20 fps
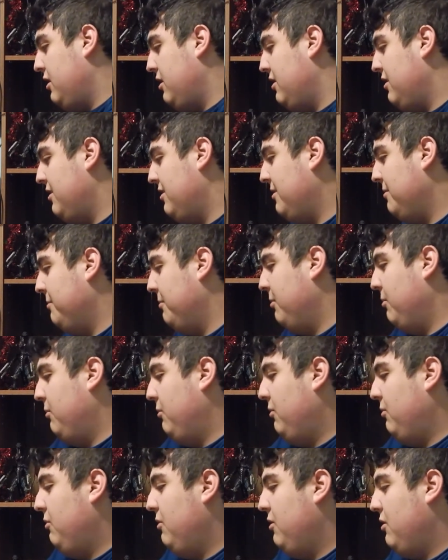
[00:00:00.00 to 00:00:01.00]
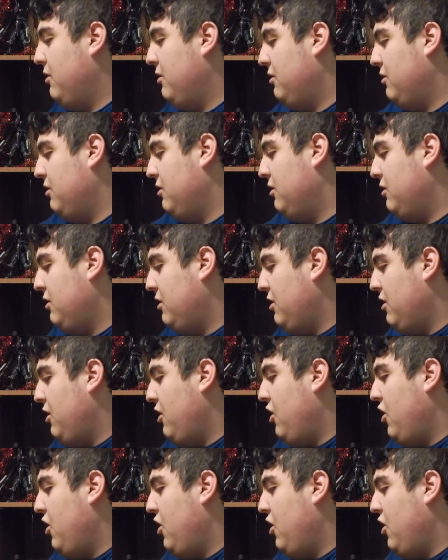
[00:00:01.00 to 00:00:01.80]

No one is speaking in this clip.